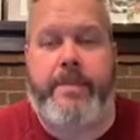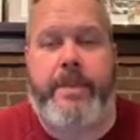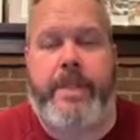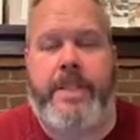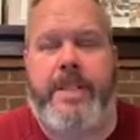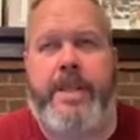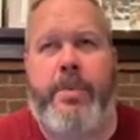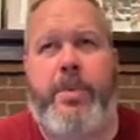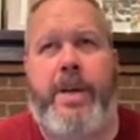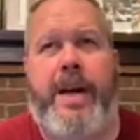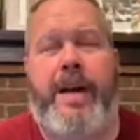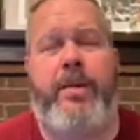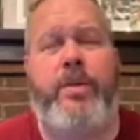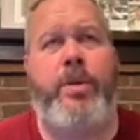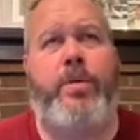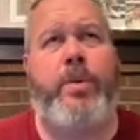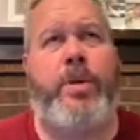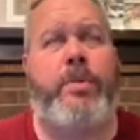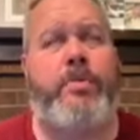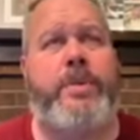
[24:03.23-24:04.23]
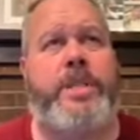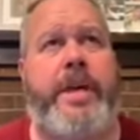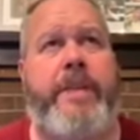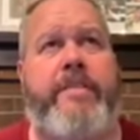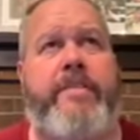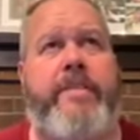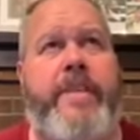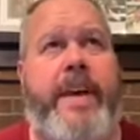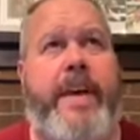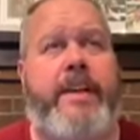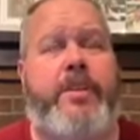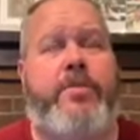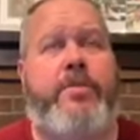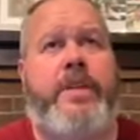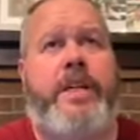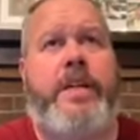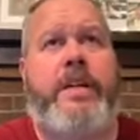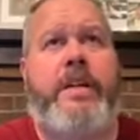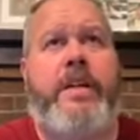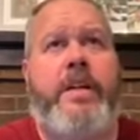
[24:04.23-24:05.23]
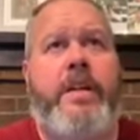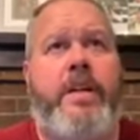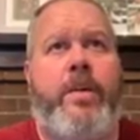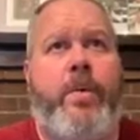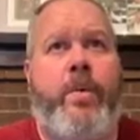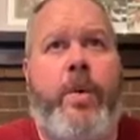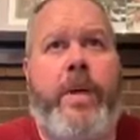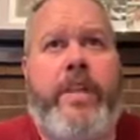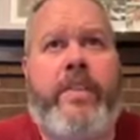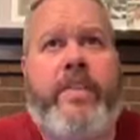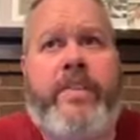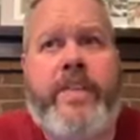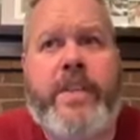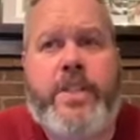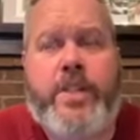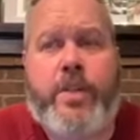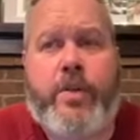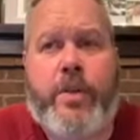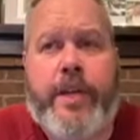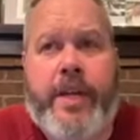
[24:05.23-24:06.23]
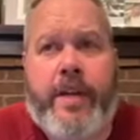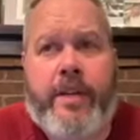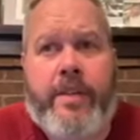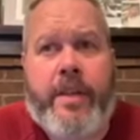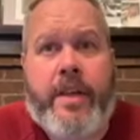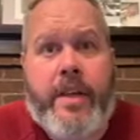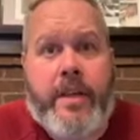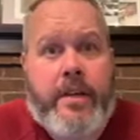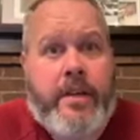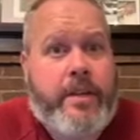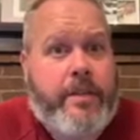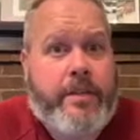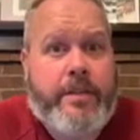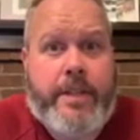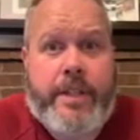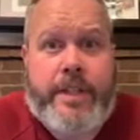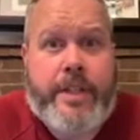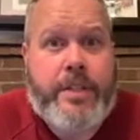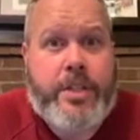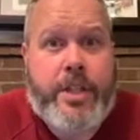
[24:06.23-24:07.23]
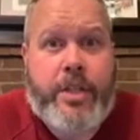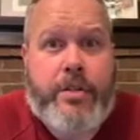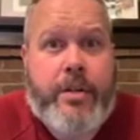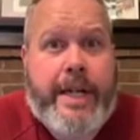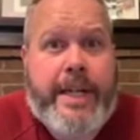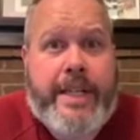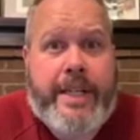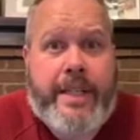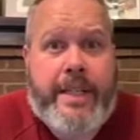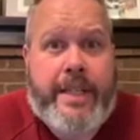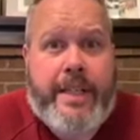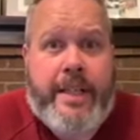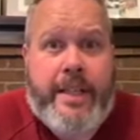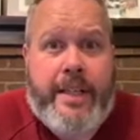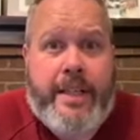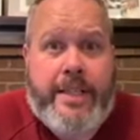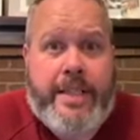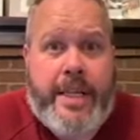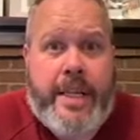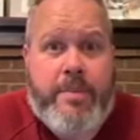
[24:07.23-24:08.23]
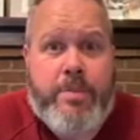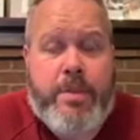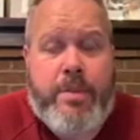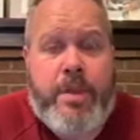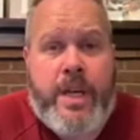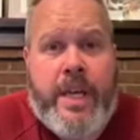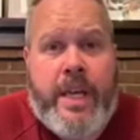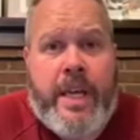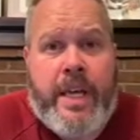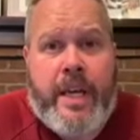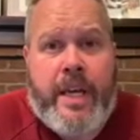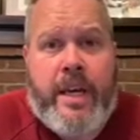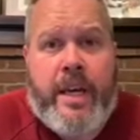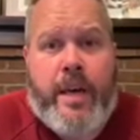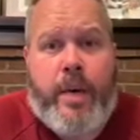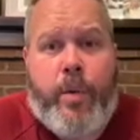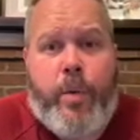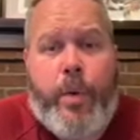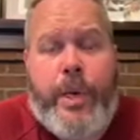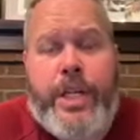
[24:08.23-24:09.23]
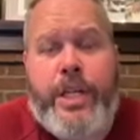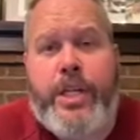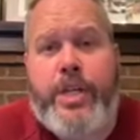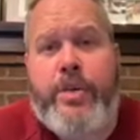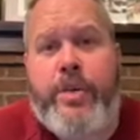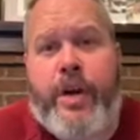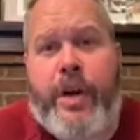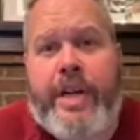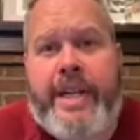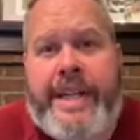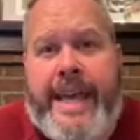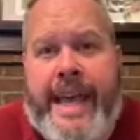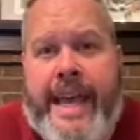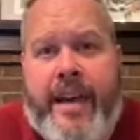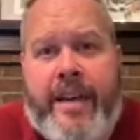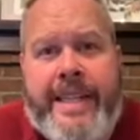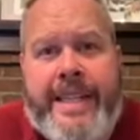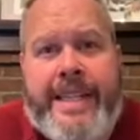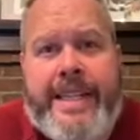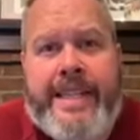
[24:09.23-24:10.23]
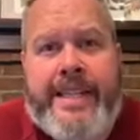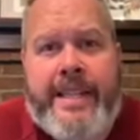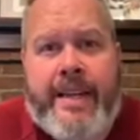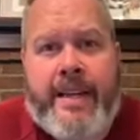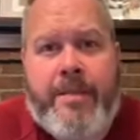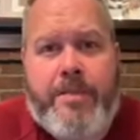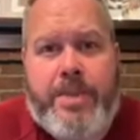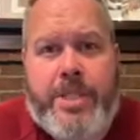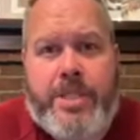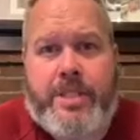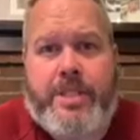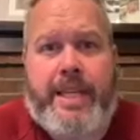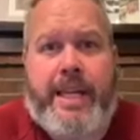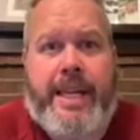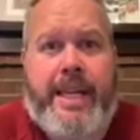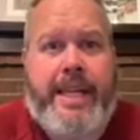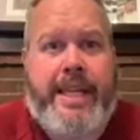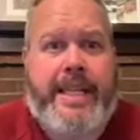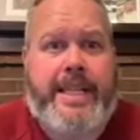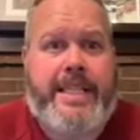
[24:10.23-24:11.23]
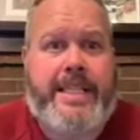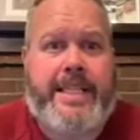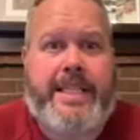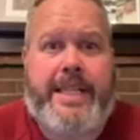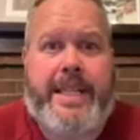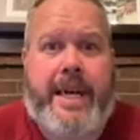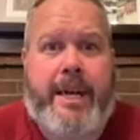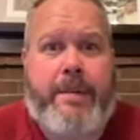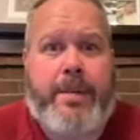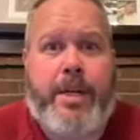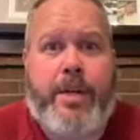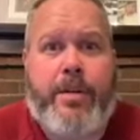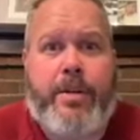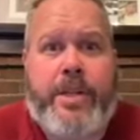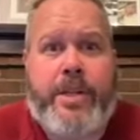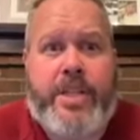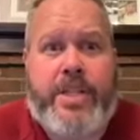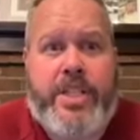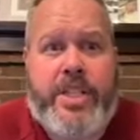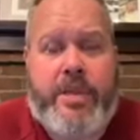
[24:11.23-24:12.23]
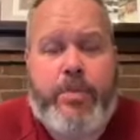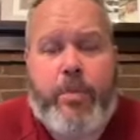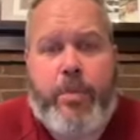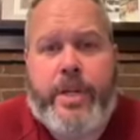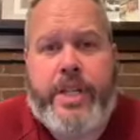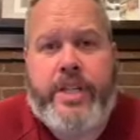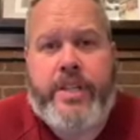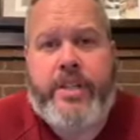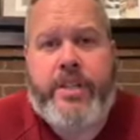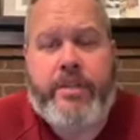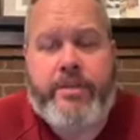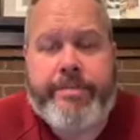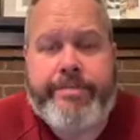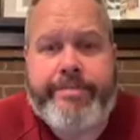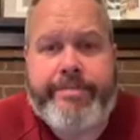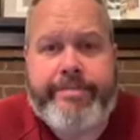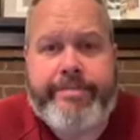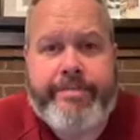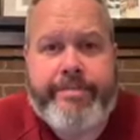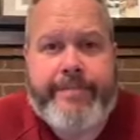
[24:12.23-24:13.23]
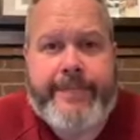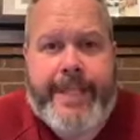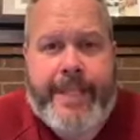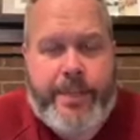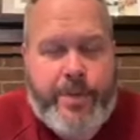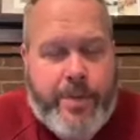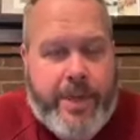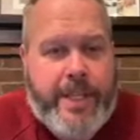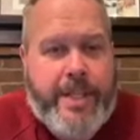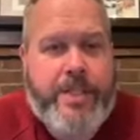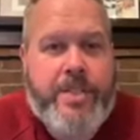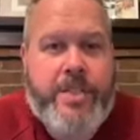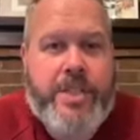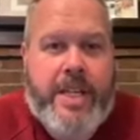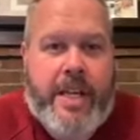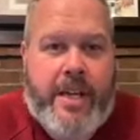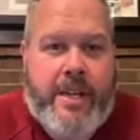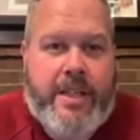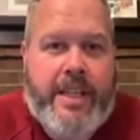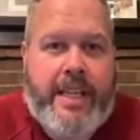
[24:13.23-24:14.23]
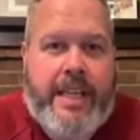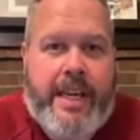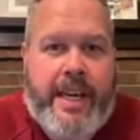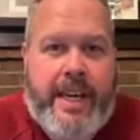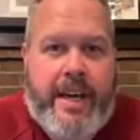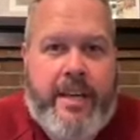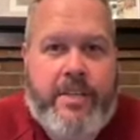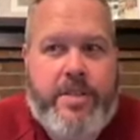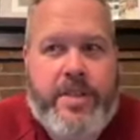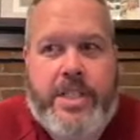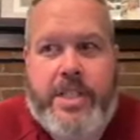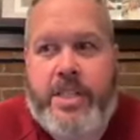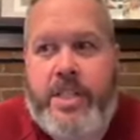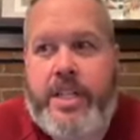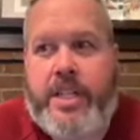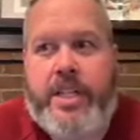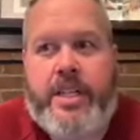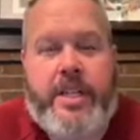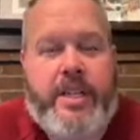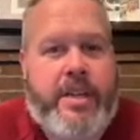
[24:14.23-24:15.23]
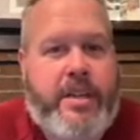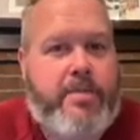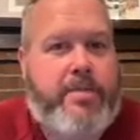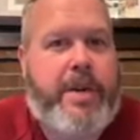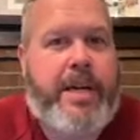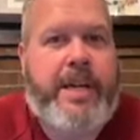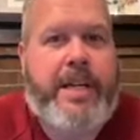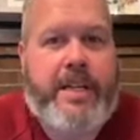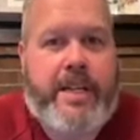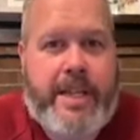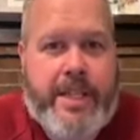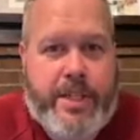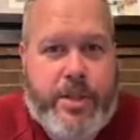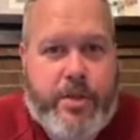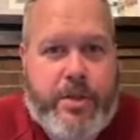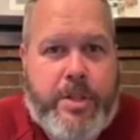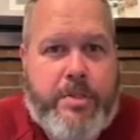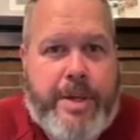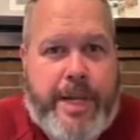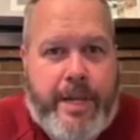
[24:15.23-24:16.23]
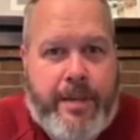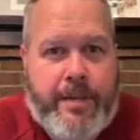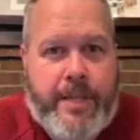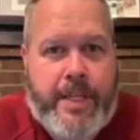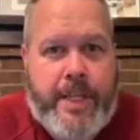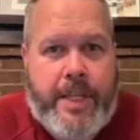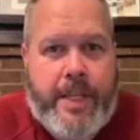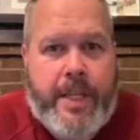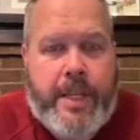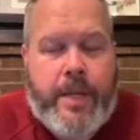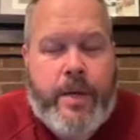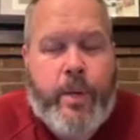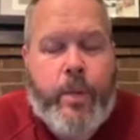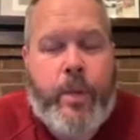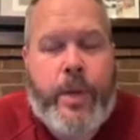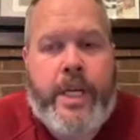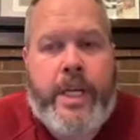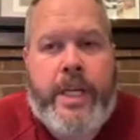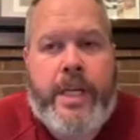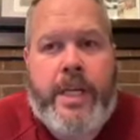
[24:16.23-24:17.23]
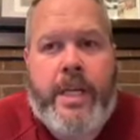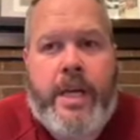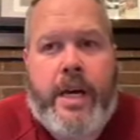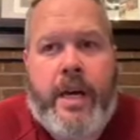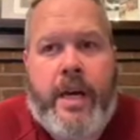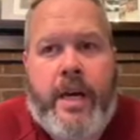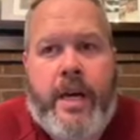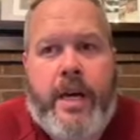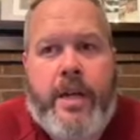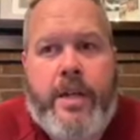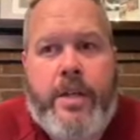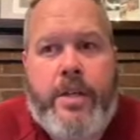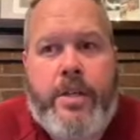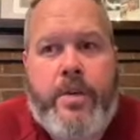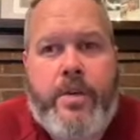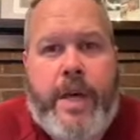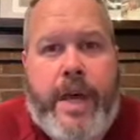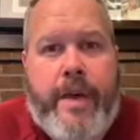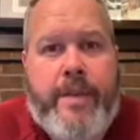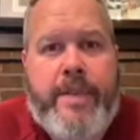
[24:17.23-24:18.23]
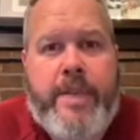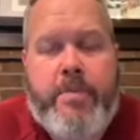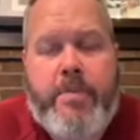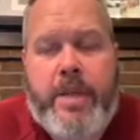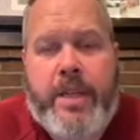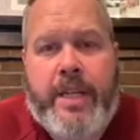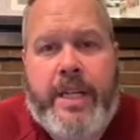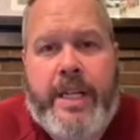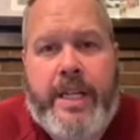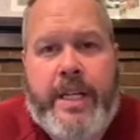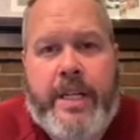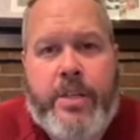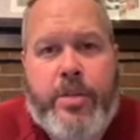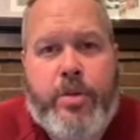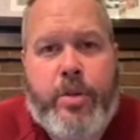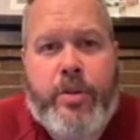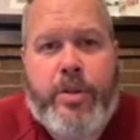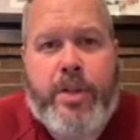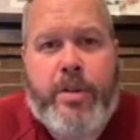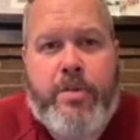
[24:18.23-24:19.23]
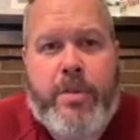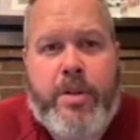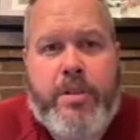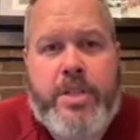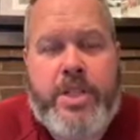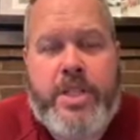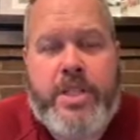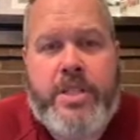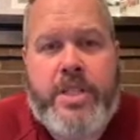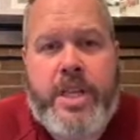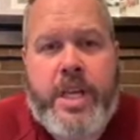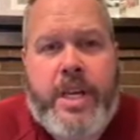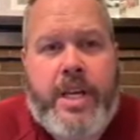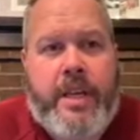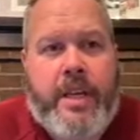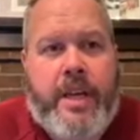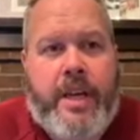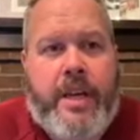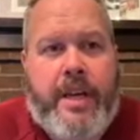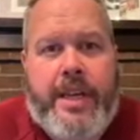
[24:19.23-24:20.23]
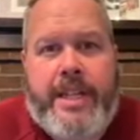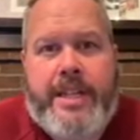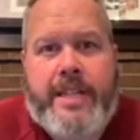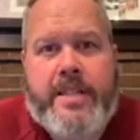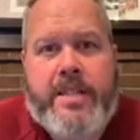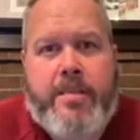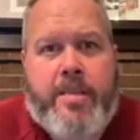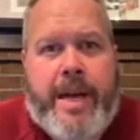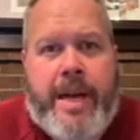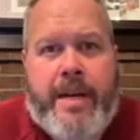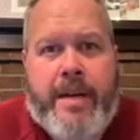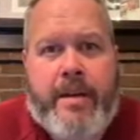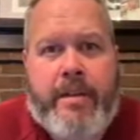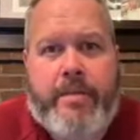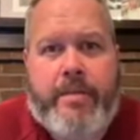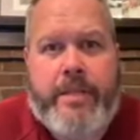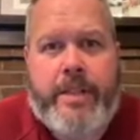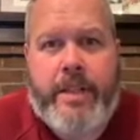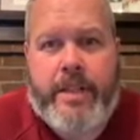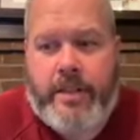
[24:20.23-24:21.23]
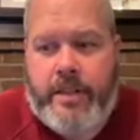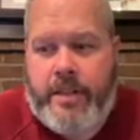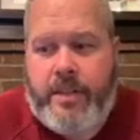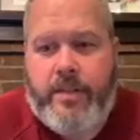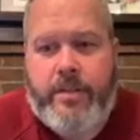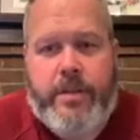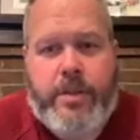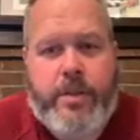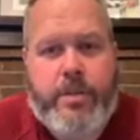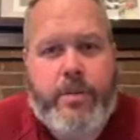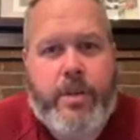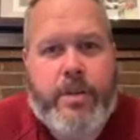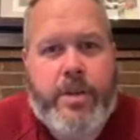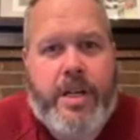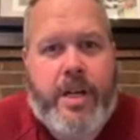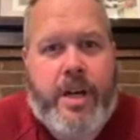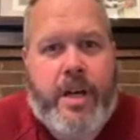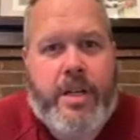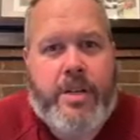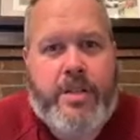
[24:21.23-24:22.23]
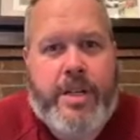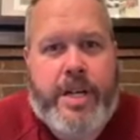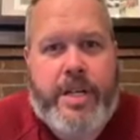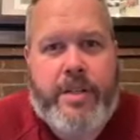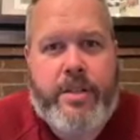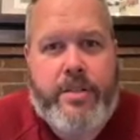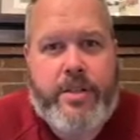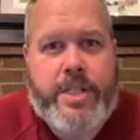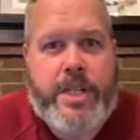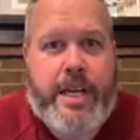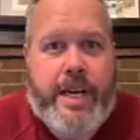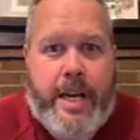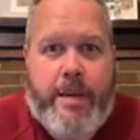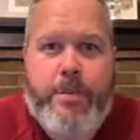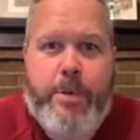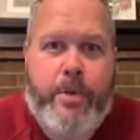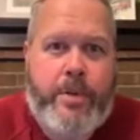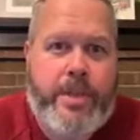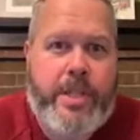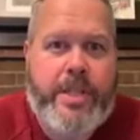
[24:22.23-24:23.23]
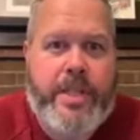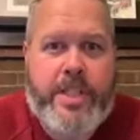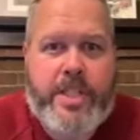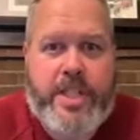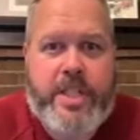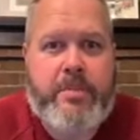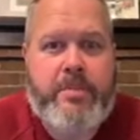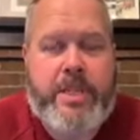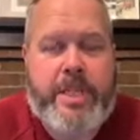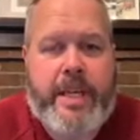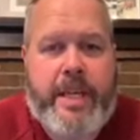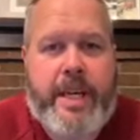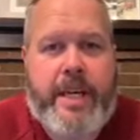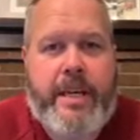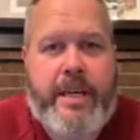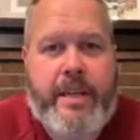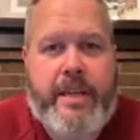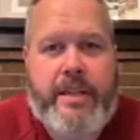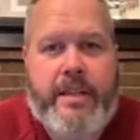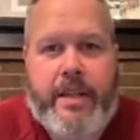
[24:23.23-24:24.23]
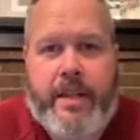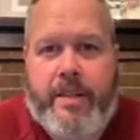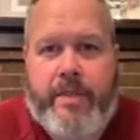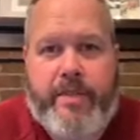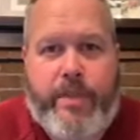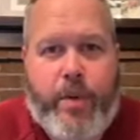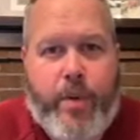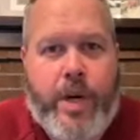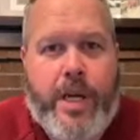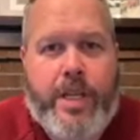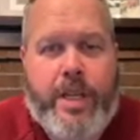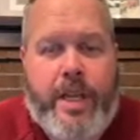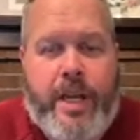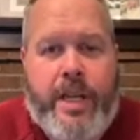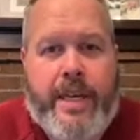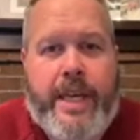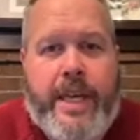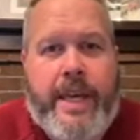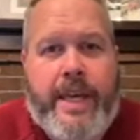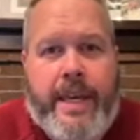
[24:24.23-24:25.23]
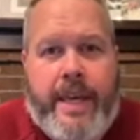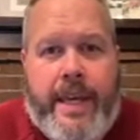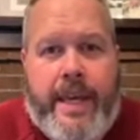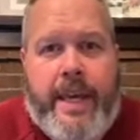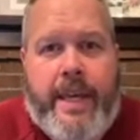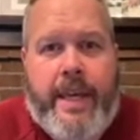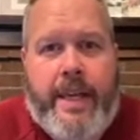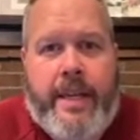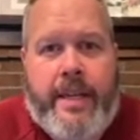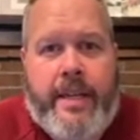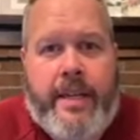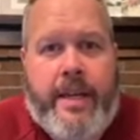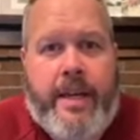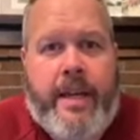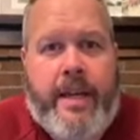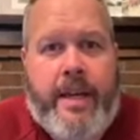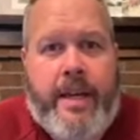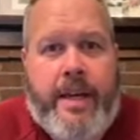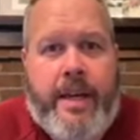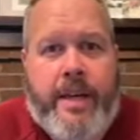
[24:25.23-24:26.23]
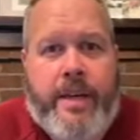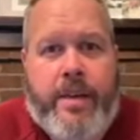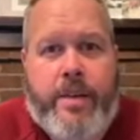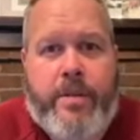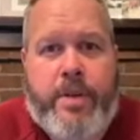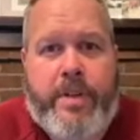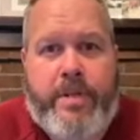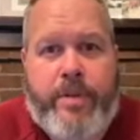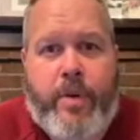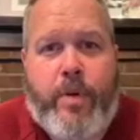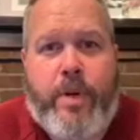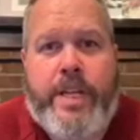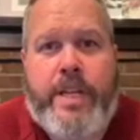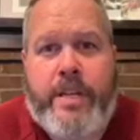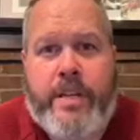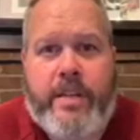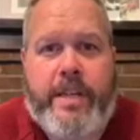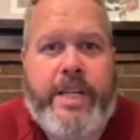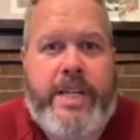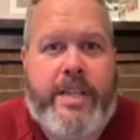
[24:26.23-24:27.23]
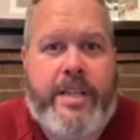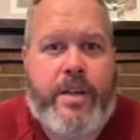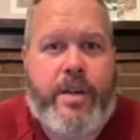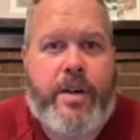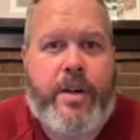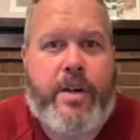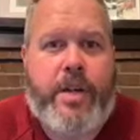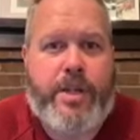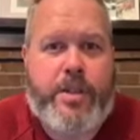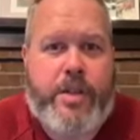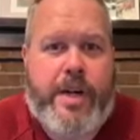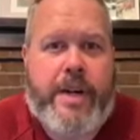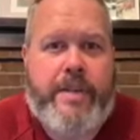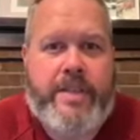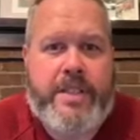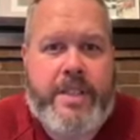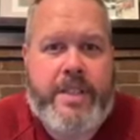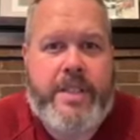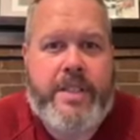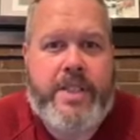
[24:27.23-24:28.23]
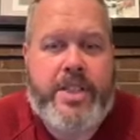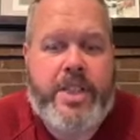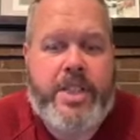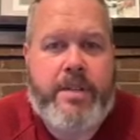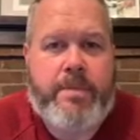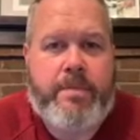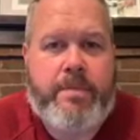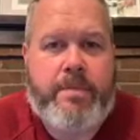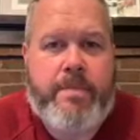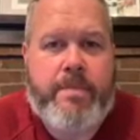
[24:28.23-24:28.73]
You say, well, how in the world would that factor in with physical health? Well, here's a great example. When you are down in the dumps and it's time to go to the gym, what do? That's right. You stay on the couch and you get another pint of ice cream out. When you have the ability to control your emotions, it doesn't matter. You wrote a contract. You said, I'm going to the gym today at 4 o'clock. And at 3:40, you're in the car driving to the gym.